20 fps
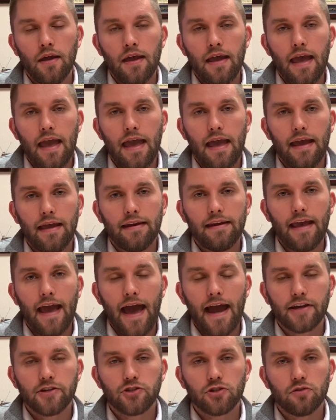And
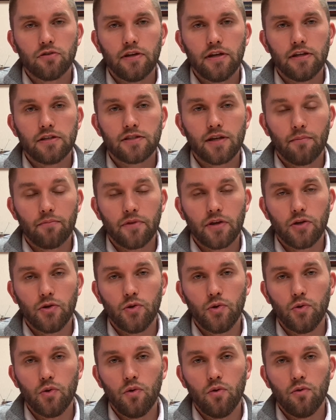actually, something
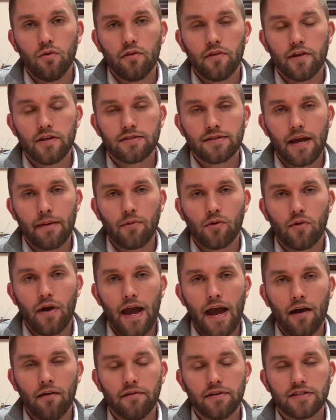new this time
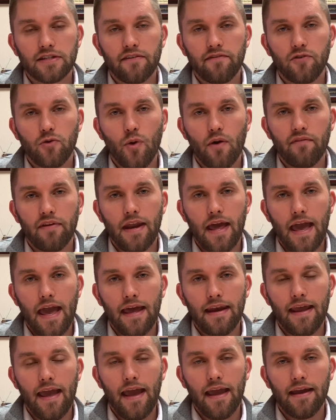around is if you have an
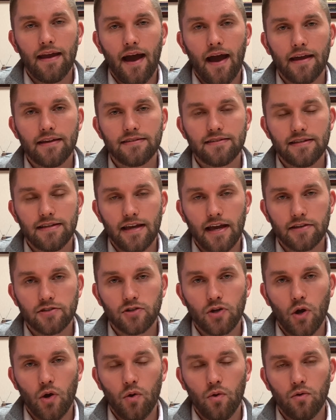NAICS
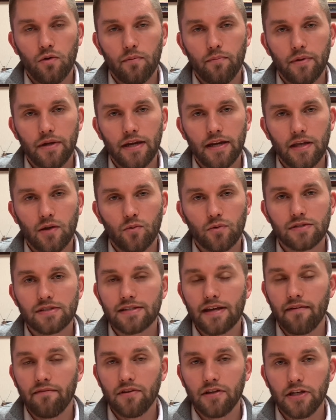code beginning with
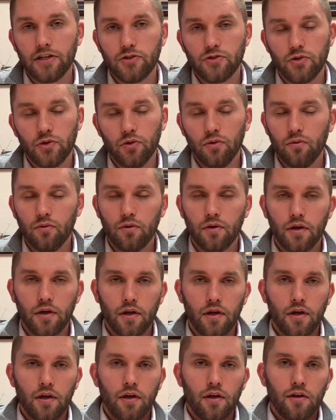72,
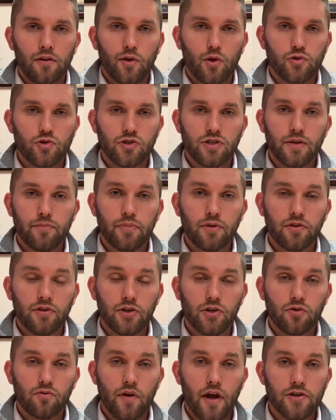those are typically
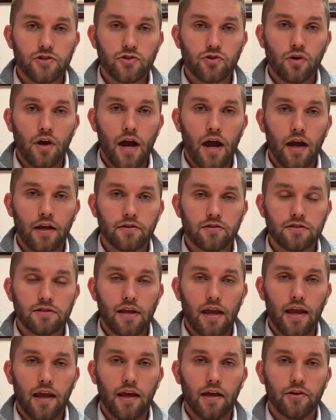your restaurants
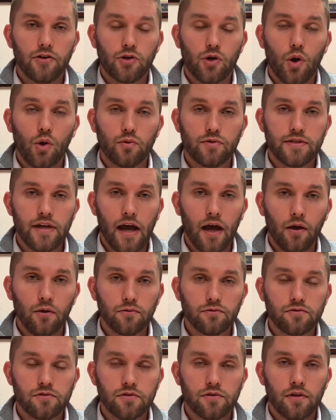and your
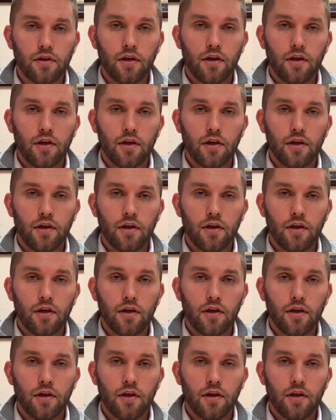hotels,